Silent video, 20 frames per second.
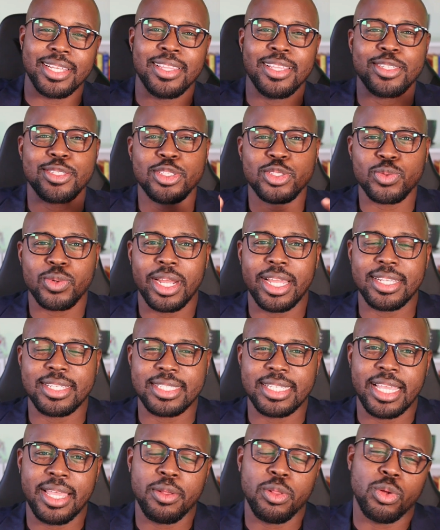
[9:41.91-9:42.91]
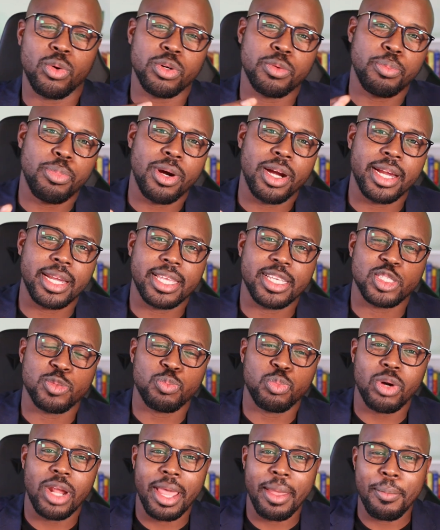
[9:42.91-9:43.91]
And this is where I say Lorne Park is
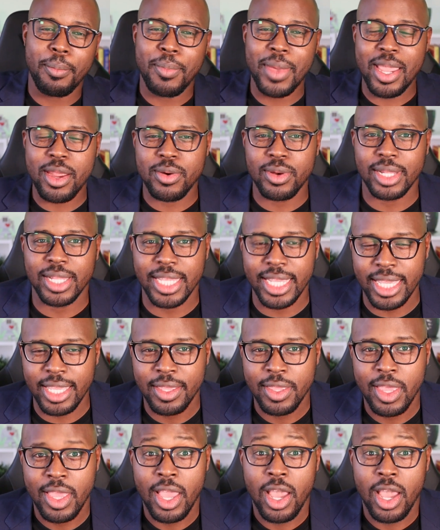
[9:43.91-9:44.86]
primarily